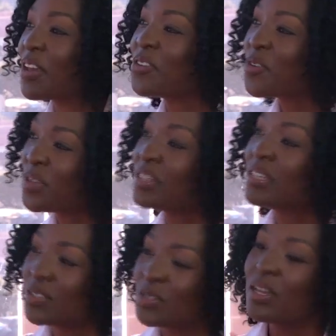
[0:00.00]
We
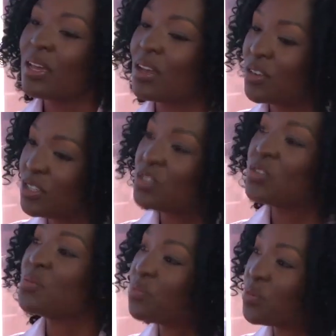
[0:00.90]
need to
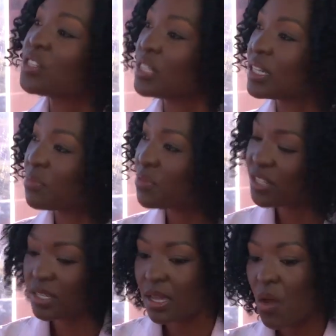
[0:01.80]
continue pushing and
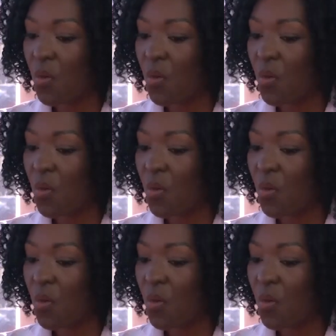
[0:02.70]
pushing.